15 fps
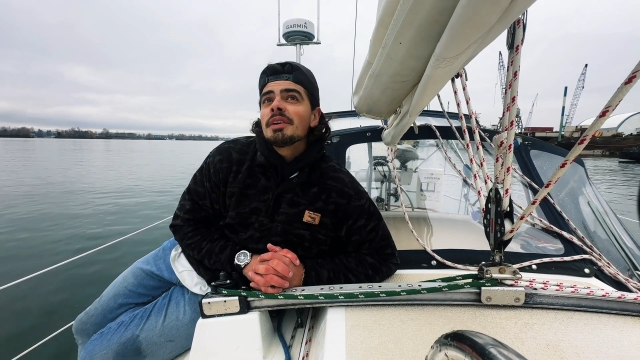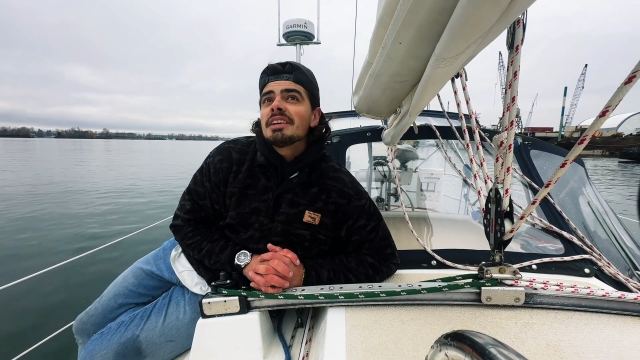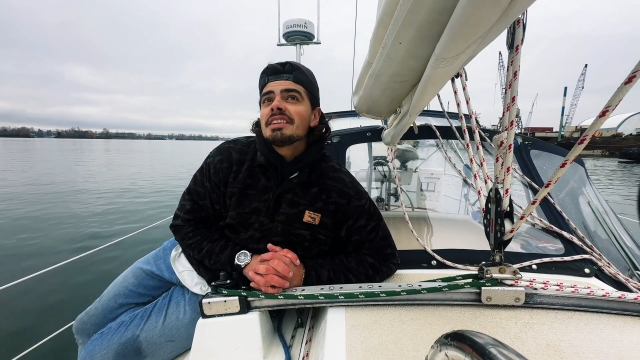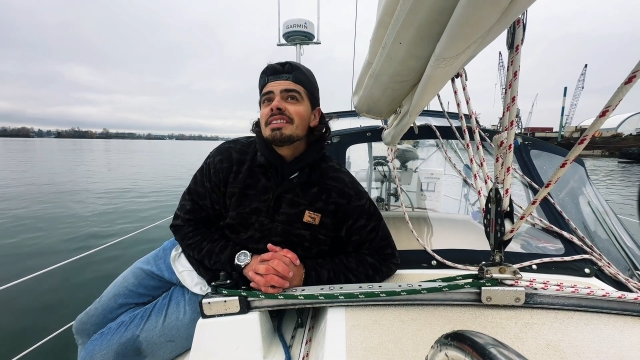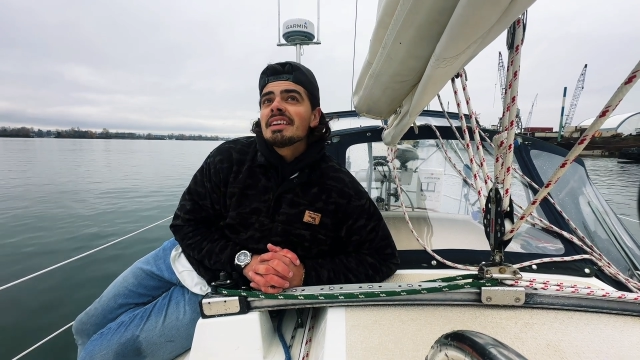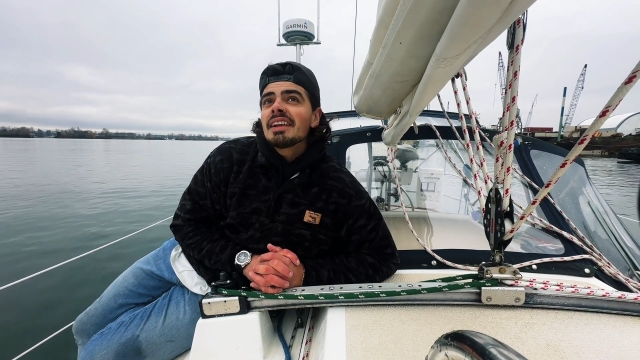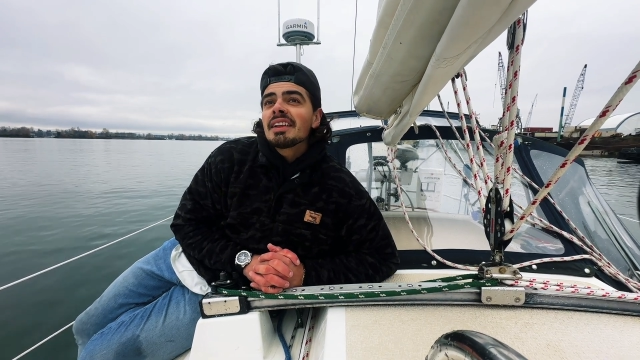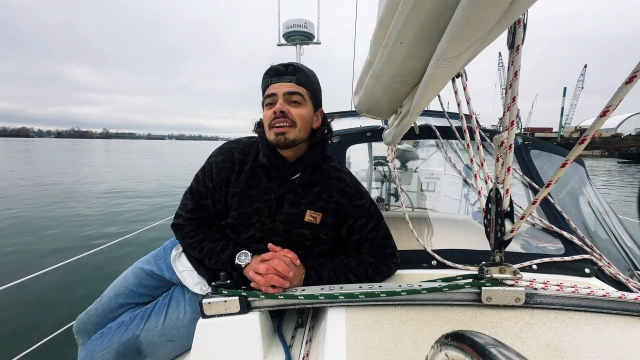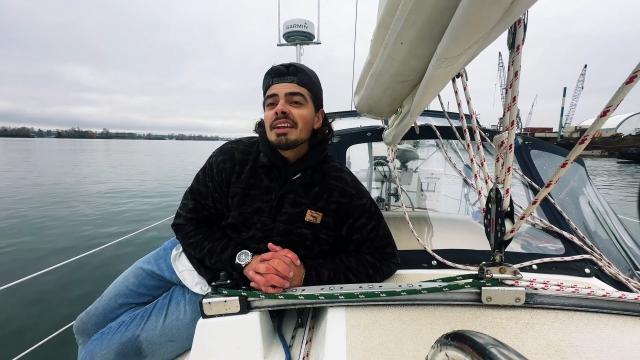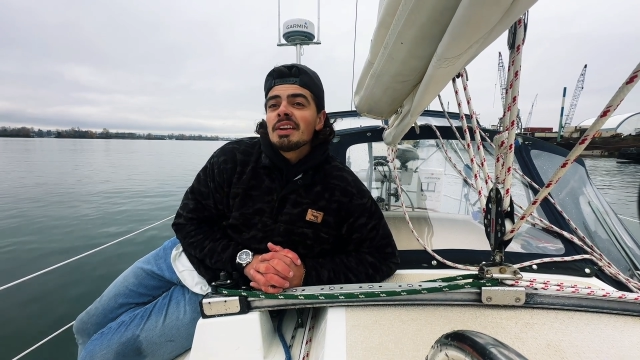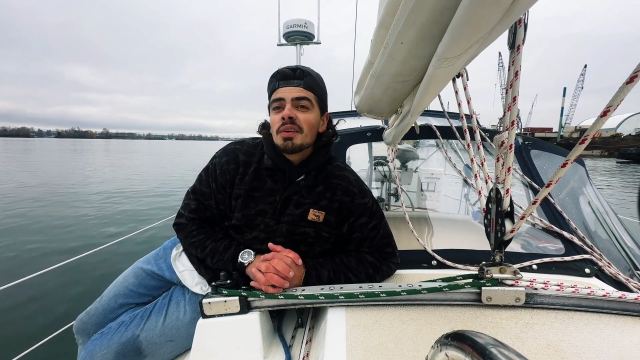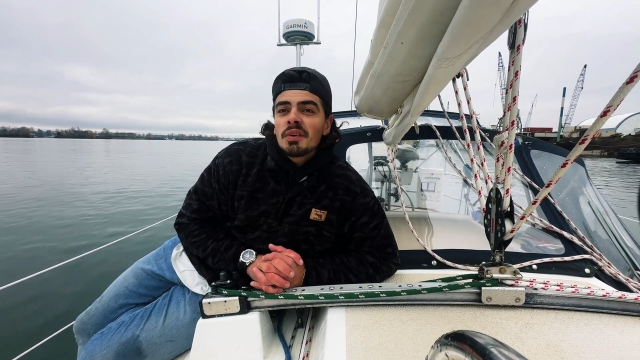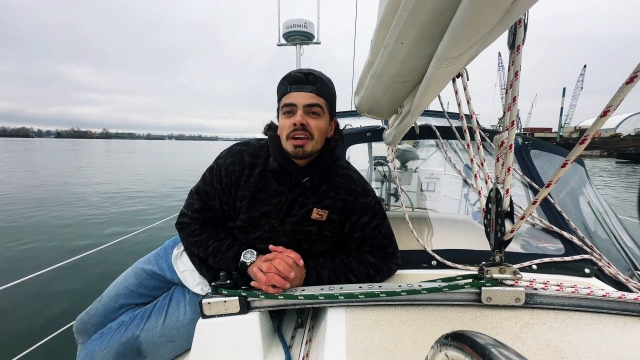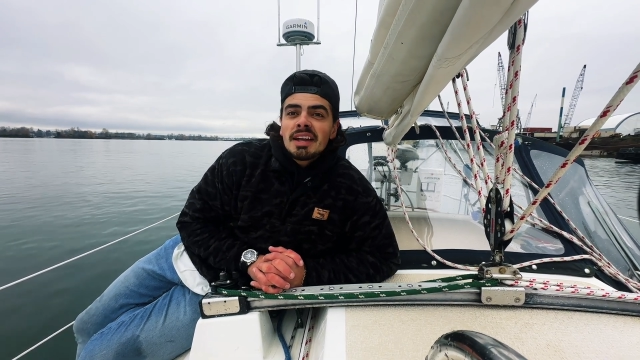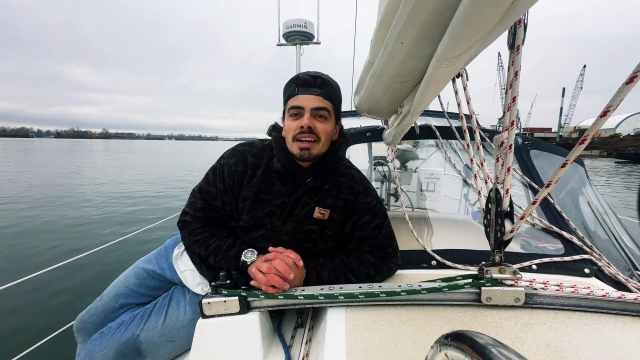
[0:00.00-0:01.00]
be sailing
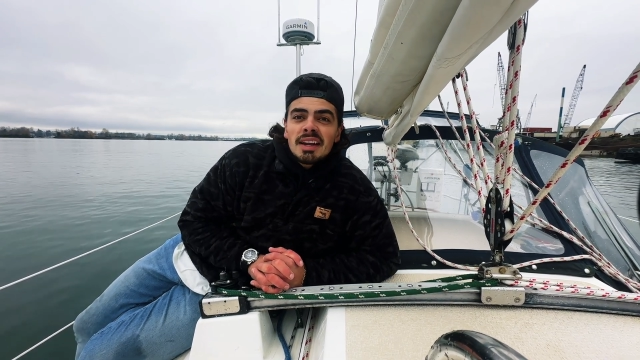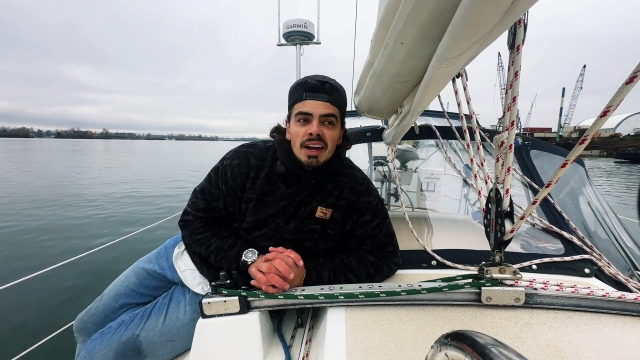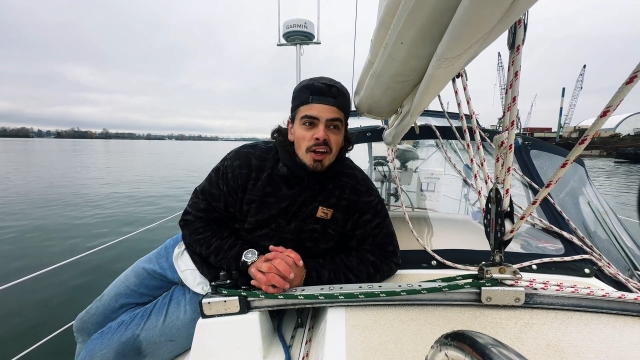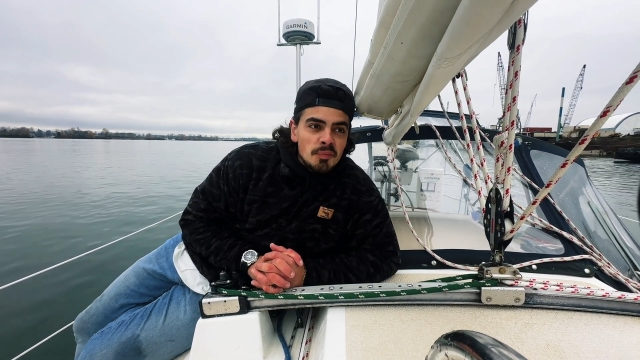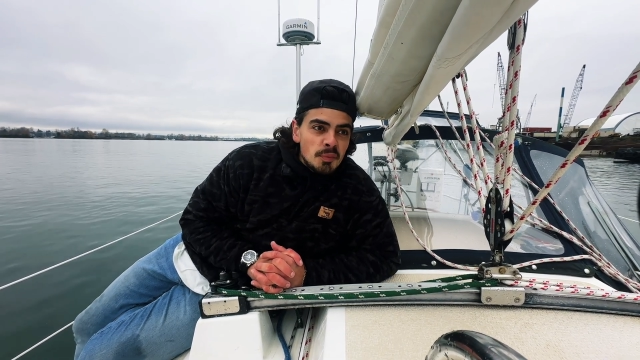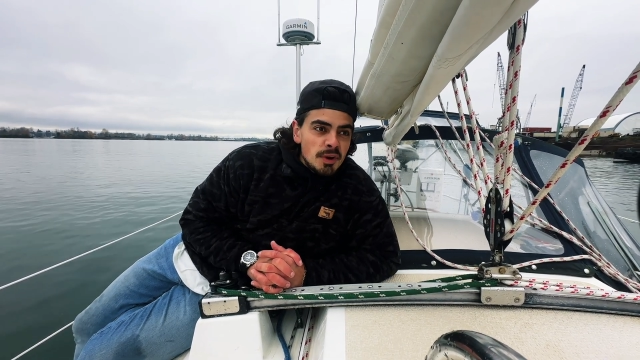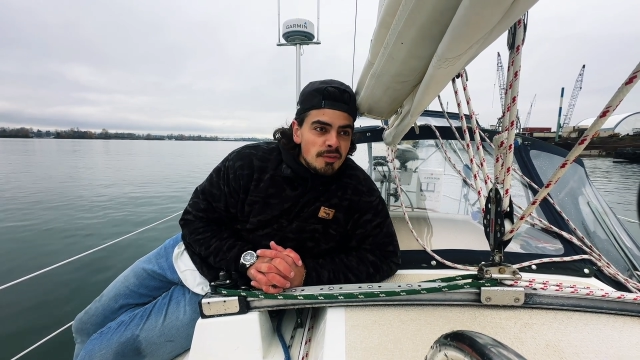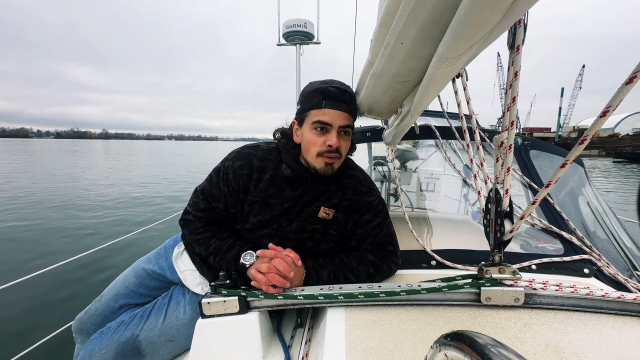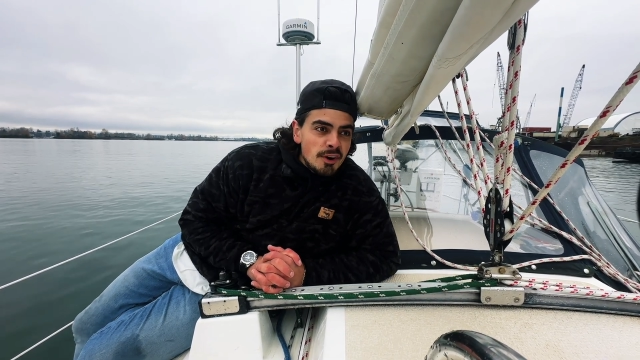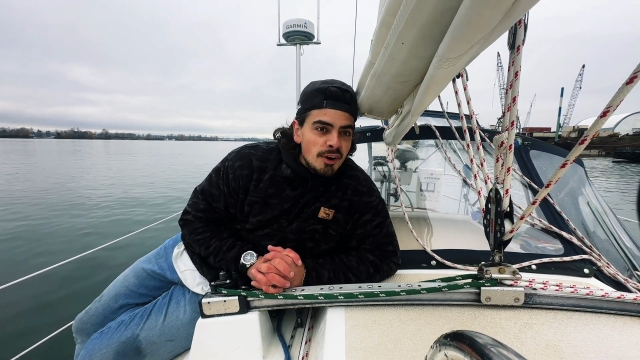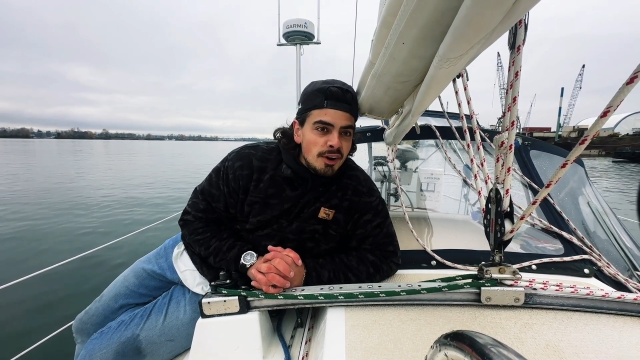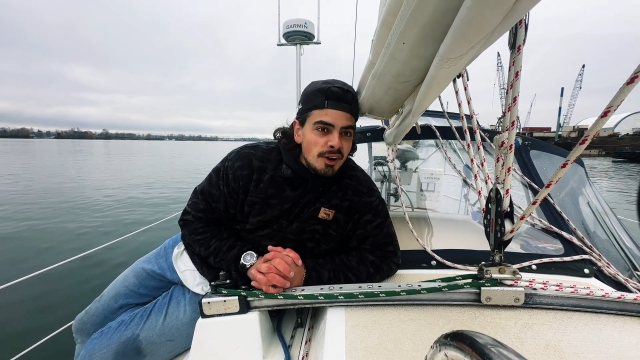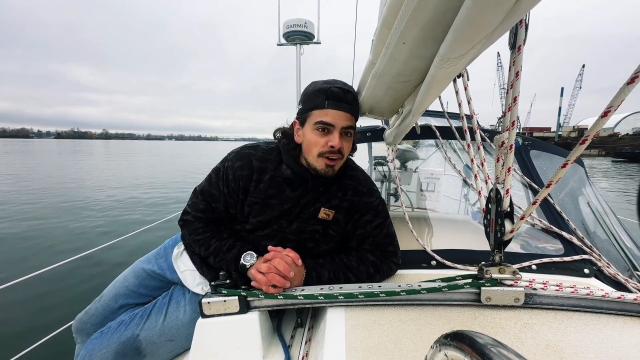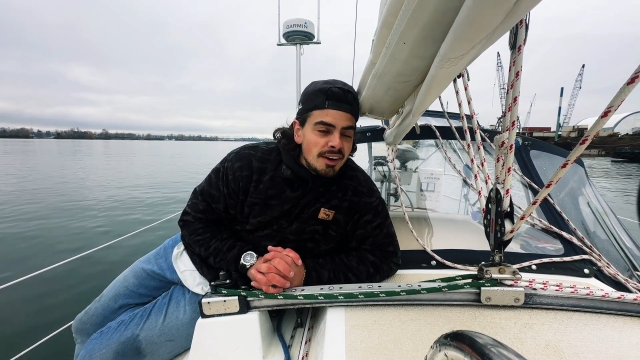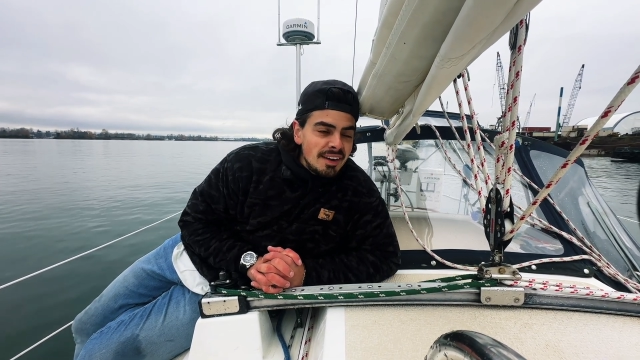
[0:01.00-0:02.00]
into wind
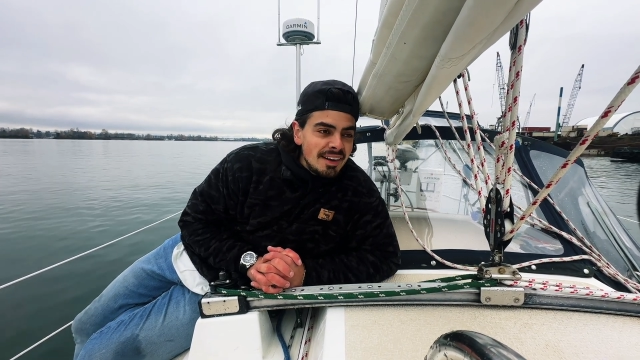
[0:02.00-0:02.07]
upriver,